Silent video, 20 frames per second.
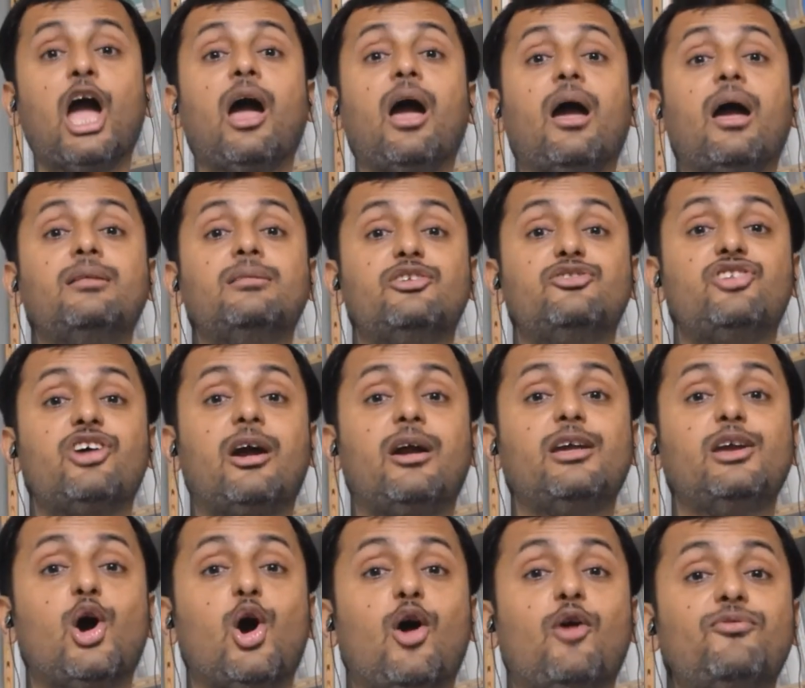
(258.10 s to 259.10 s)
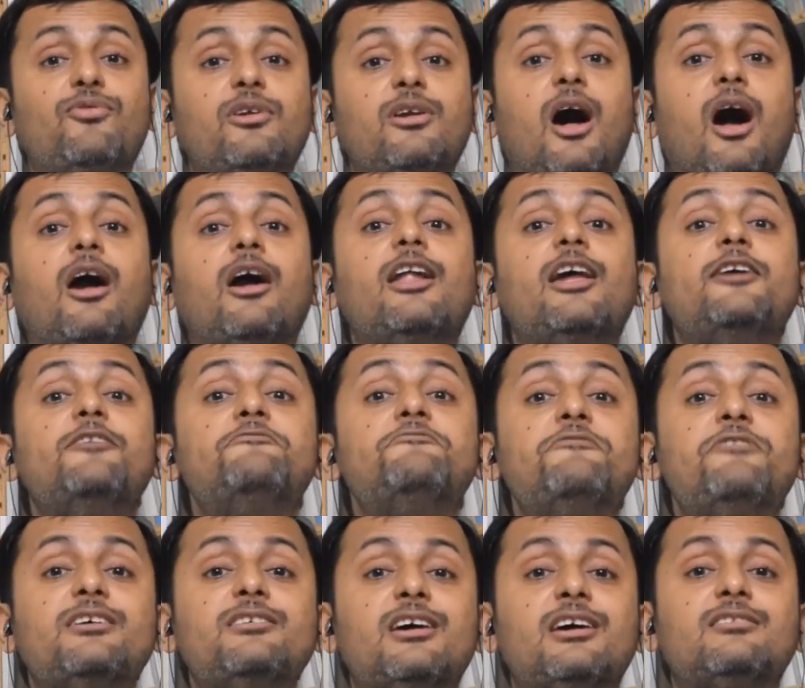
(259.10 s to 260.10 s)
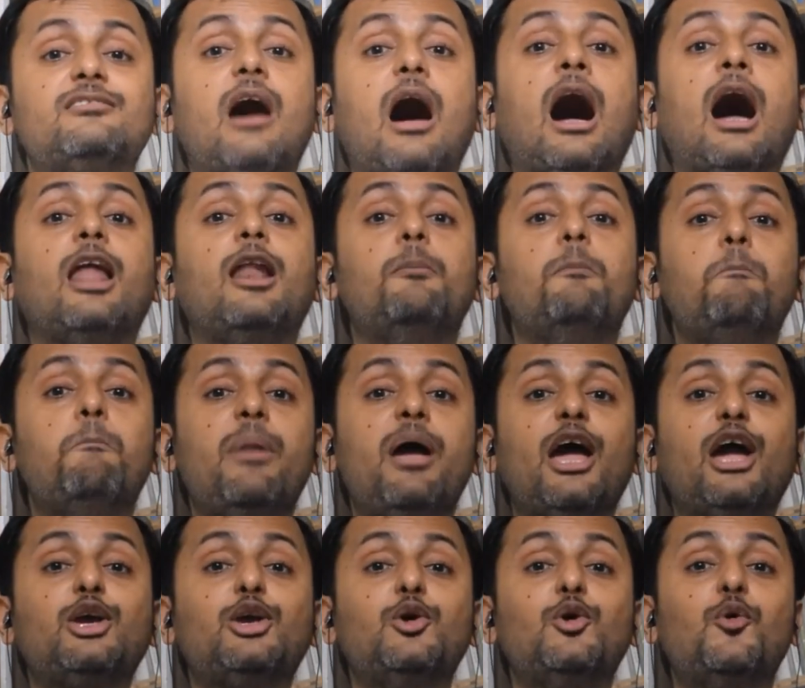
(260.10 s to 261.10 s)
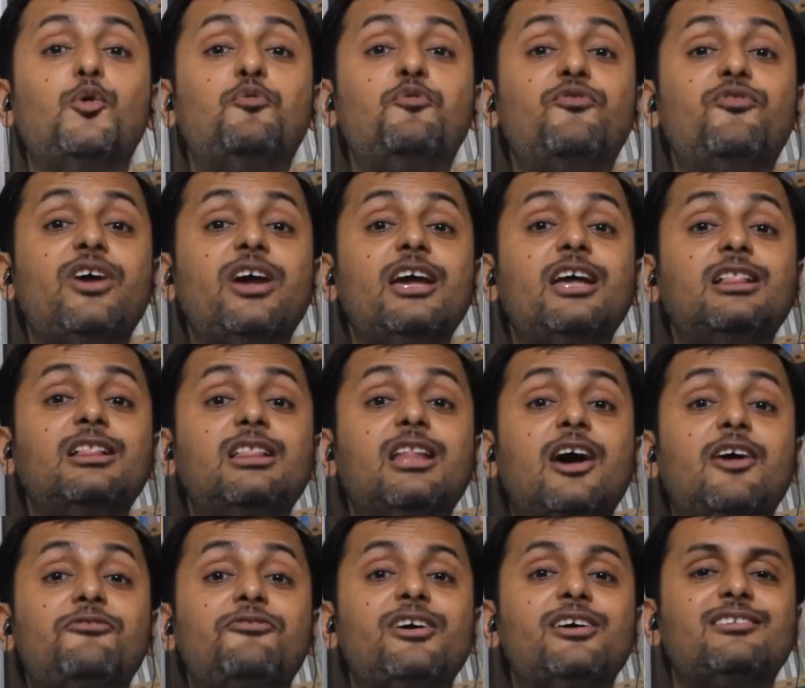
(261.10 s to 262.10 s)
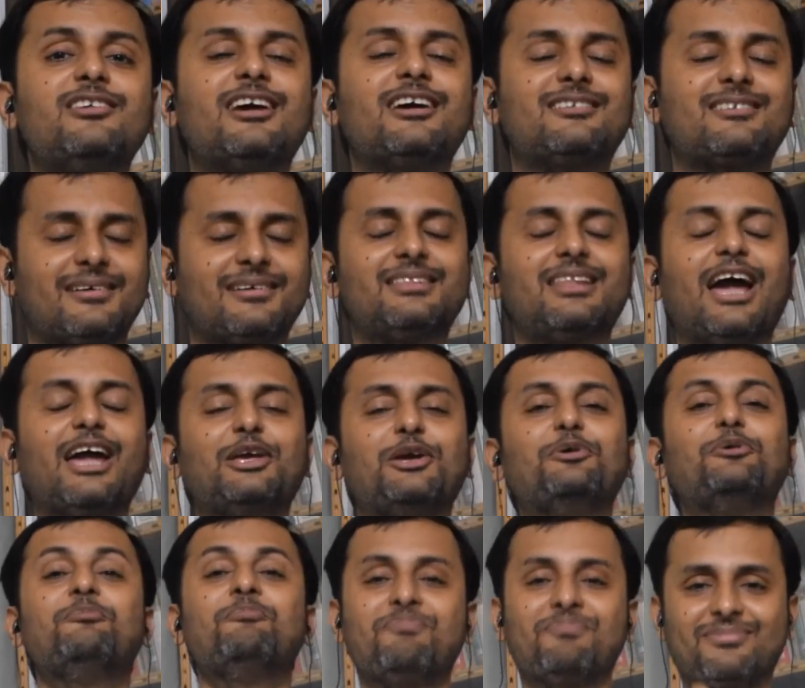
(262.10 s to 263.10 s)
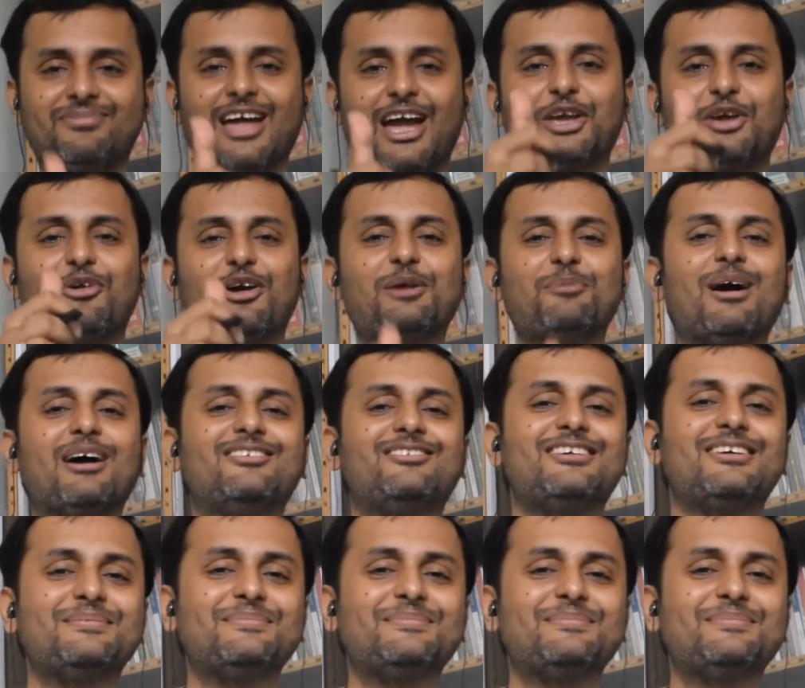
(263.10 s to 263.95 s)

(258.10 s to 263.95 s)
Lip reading: in the journey of learning physics. I'll make you feel the physics. Thank you. Thank you very much.